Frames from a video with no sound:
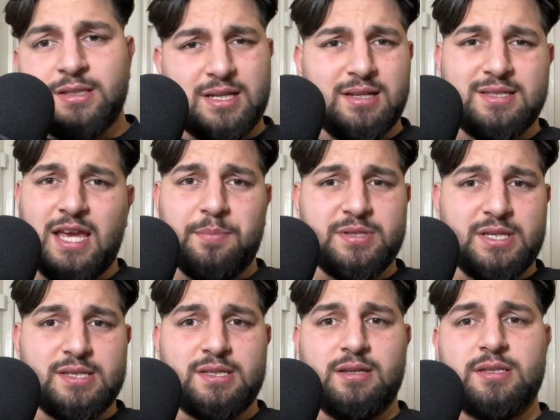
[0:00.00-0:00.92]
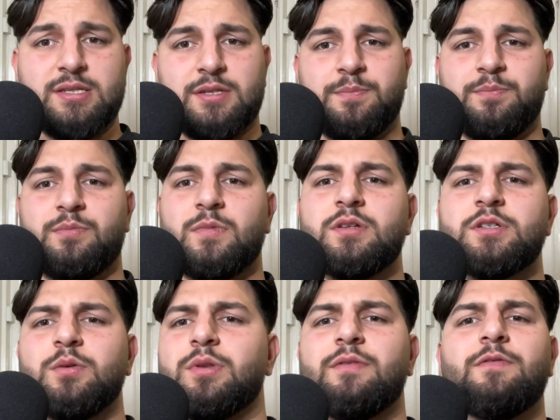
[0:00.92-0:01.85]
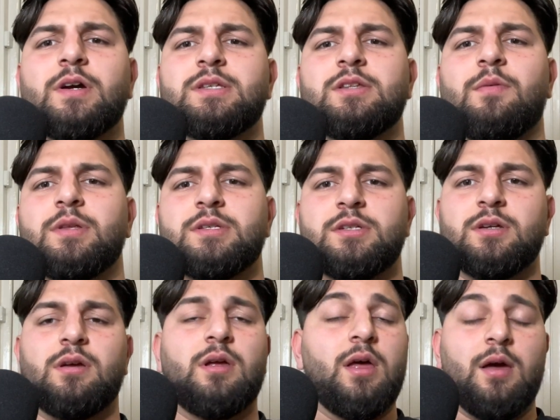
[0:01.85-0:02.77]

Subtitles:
going to take persistence. Actually, what the fuck is that on my t-shirt?